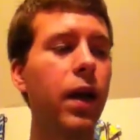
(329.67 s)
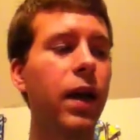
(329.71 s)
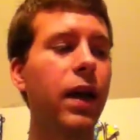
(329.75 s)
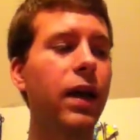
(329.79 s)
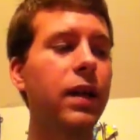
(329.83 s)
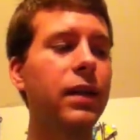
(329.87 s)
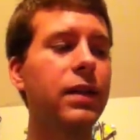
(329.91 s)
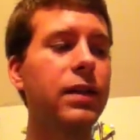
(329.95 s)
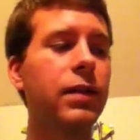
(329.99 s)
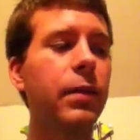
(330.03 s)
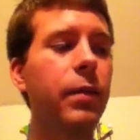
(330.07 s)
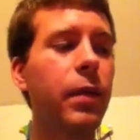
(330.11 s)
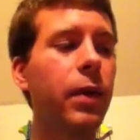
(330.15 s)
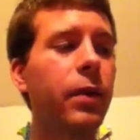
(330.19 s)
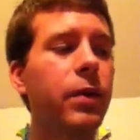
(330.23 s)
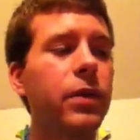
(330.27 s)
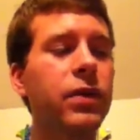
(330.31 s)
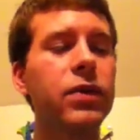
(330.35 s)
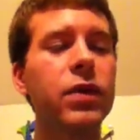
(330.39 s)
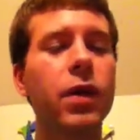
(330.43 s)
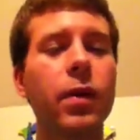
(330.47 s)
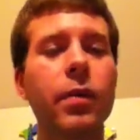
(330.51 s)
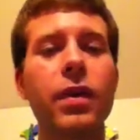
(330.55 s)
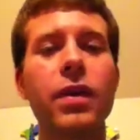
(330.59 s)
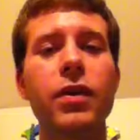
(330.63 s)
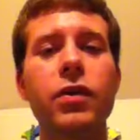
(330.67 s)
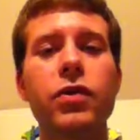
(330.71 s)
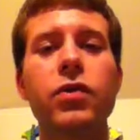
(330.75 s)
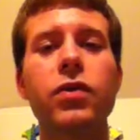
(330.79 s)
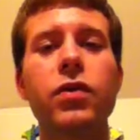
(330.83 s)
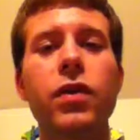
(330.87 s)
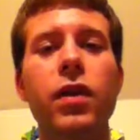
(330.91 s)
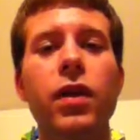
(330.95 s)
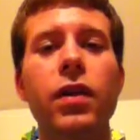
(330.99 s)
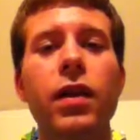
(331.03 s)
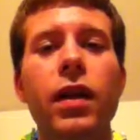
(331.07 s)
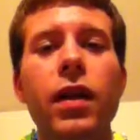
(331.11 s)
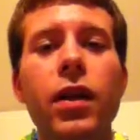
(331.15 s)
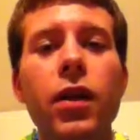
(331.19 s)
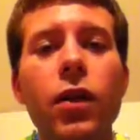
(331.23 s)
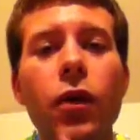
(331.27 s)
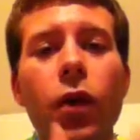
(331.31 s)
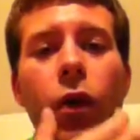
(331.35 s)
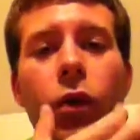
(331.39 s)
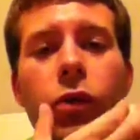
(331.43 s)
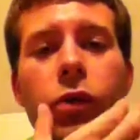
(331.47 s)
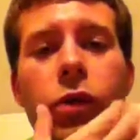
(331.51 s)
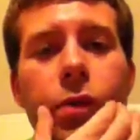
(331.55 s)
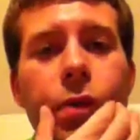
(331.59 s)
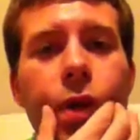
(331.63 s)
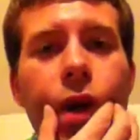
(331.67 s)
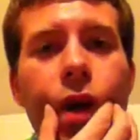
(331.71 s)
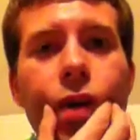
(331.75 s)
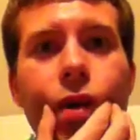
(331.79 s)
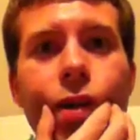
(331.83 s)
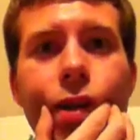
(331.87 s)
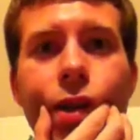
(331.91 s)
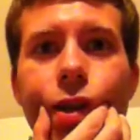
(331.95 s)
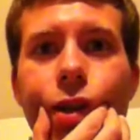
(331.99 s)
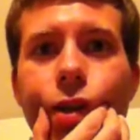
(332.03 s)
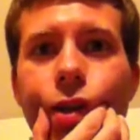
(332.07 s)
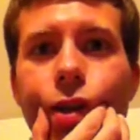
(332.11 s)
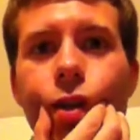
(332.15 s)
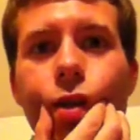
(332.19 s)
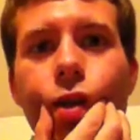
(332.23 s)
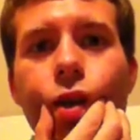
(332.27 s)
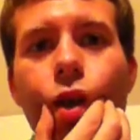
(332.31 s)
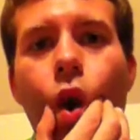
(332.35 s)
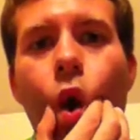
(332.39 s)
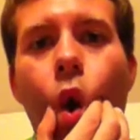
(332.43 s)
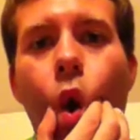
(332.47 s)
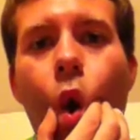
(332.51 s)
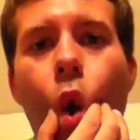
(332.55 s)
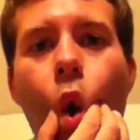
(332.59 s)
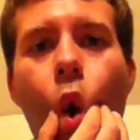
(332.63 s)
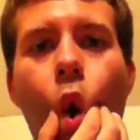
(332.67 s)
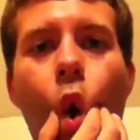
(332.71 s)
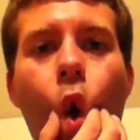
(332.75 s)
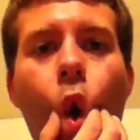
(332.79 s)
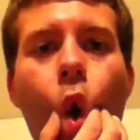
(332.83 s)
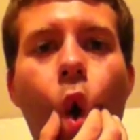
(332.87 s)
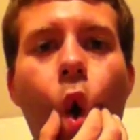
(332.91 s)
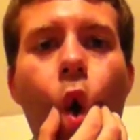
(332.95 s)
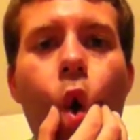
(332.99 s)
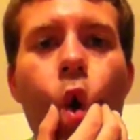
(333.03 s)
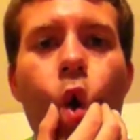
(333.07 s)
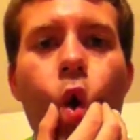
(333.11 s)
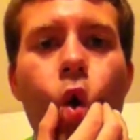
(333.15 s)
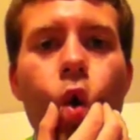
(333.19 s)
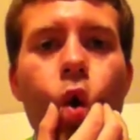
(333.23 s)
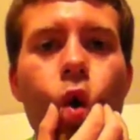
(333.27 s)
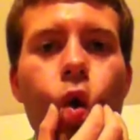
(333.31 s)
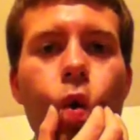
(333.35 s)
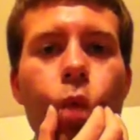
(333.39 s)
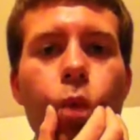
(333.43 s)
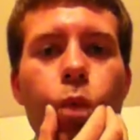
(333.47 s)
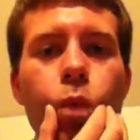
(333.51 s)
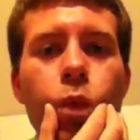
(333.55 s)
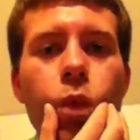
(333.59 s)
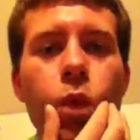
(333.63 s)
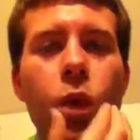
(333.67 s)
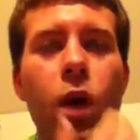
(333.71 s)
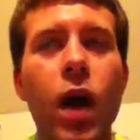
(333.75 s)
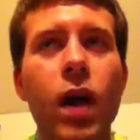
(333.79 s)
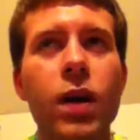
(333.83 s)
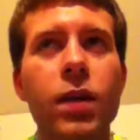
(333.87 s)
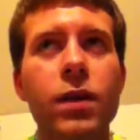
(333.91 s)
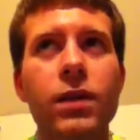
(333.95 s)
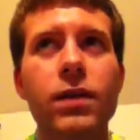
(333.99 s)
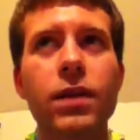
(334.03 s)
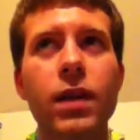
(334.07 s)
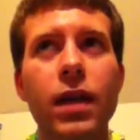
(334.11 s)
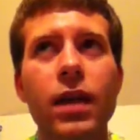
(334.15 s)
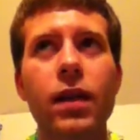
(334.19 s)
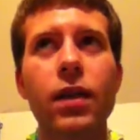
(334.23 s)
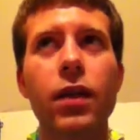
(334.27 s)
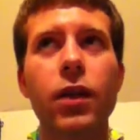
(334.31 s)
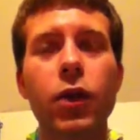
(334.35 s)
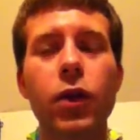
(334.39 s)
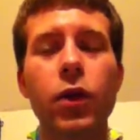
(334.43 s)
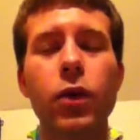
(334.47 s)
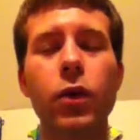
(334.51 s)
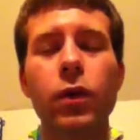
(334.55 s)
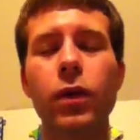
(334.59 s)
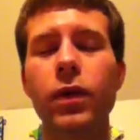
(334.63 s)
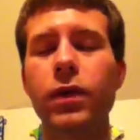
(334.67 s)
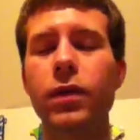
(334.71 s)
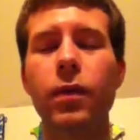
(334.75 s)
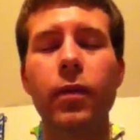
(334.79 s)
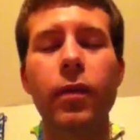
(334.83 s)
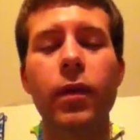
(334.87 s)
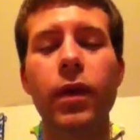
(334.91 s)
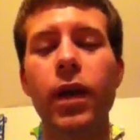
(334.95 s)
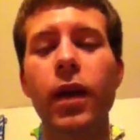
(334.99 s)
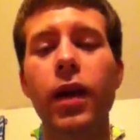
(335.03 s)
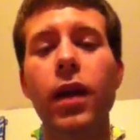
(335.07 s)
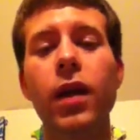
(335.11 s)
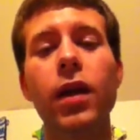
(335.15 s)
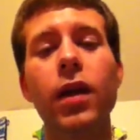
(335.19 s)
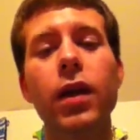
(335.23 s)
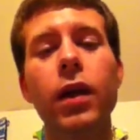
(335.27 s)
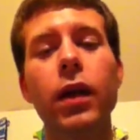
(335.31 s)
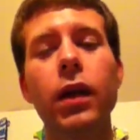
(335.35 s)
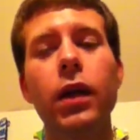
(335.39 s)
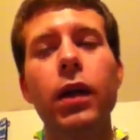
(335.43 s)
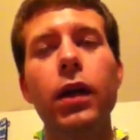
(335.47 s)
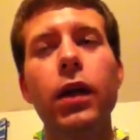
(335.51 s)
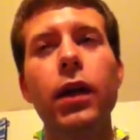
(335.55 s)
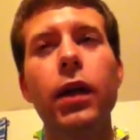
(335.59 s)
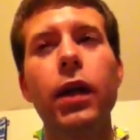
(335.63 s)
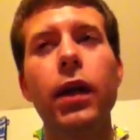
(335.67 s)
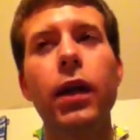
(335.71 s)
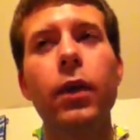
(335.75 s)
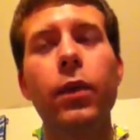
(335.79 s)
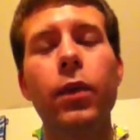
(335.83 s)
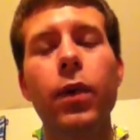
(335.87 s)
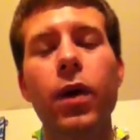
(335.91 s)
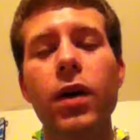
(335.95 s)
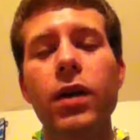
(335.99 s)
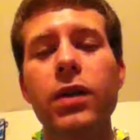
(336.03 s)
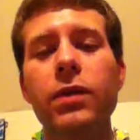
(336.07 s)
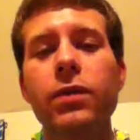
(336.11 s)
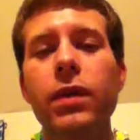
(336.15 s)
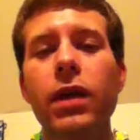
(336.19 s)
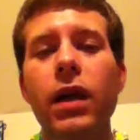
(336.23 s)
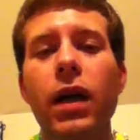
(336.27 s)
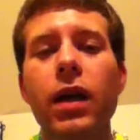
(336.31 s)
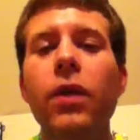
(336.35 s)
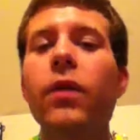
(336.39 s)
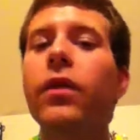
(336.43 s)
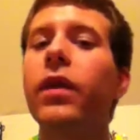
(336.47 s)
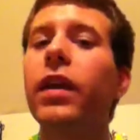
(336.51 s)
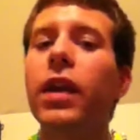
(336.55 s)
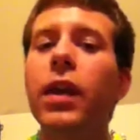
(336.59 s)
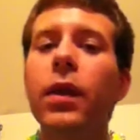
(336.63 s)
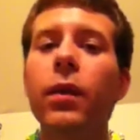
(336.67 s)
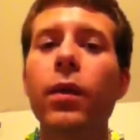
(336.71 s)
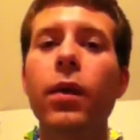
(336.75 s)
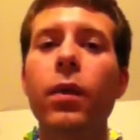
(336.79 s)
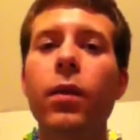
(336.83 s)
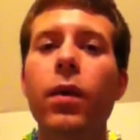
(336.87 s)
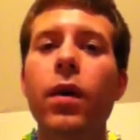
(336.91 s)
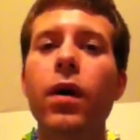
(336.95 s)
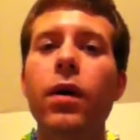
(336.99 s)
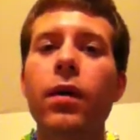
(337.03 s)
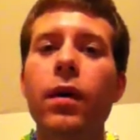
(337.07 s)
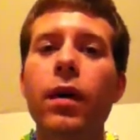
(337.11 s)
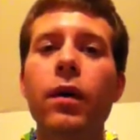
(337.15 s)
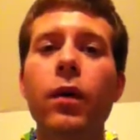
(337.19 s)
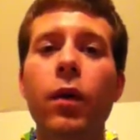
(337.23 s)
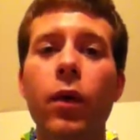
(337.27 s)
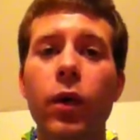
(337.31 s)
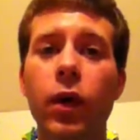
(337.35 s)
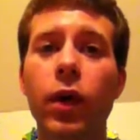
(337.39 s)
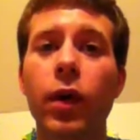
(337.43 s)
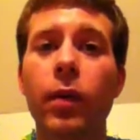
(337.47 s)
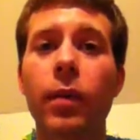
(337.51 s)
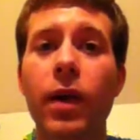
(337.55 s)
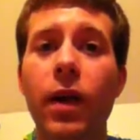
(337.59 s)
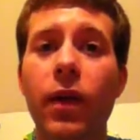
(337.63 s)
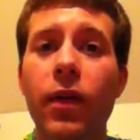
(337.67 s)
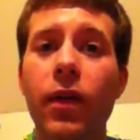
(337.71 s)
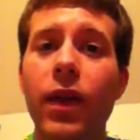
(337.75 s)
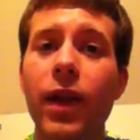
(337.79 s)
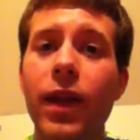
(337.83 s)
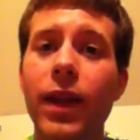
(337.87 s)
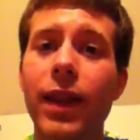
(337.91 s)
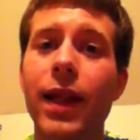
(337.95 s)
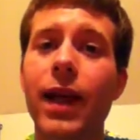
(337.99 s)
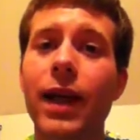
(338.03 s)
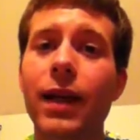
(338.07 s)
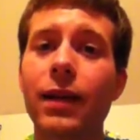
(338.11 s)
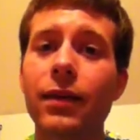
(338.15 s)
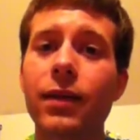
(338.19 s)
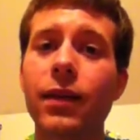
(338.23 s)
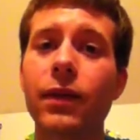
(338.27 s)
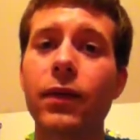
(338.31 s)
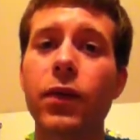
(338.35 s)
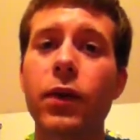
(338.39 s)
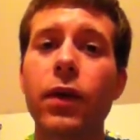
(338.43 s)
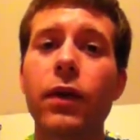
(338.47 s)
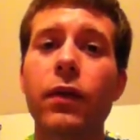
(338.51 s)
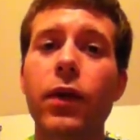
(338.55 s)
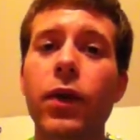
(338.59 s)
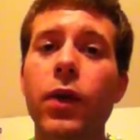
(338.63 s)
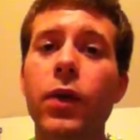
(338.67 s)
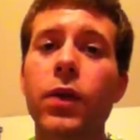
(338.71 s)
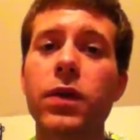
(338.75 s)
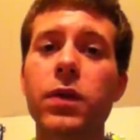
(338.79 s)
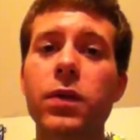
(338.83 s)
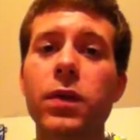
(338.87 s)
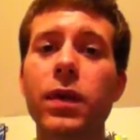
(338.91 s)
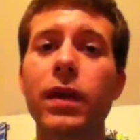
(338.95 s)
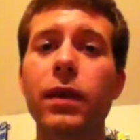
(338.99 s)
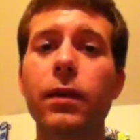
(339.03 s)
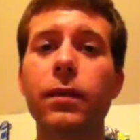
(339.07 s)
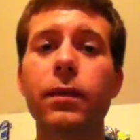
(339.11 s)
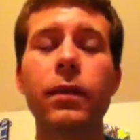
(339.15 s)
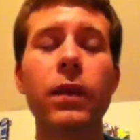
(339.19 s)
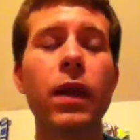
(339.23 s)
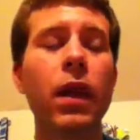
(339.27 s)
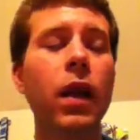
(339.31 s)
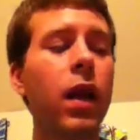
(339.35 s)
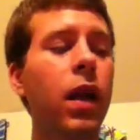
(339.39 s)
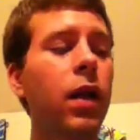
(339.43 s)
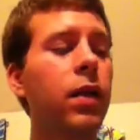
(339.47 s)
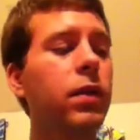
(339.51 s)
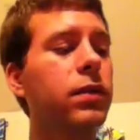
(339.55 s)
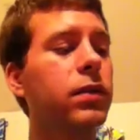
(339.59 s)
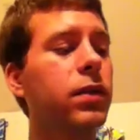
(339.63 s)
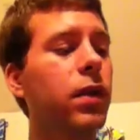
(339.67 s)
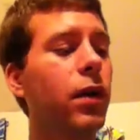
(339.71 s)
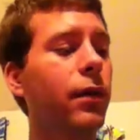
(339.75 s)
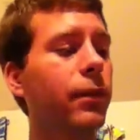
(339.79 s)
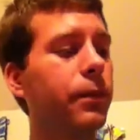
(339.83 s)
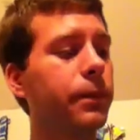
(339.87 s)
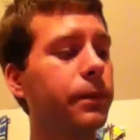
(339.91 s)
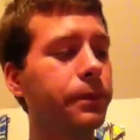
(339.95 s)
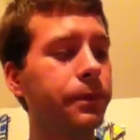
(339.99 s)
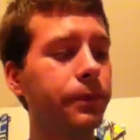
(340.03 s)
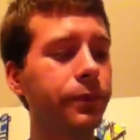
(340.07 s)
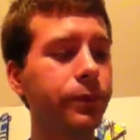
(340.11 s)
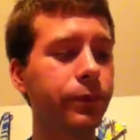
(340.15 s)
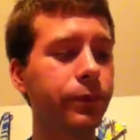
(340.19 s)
And somebody once taught me this trick, like you hold your mouth like this, and you kind of say the U or something. It works, but I don't think you want to walk around holding your mouth like that if you ever go to Sweden. So,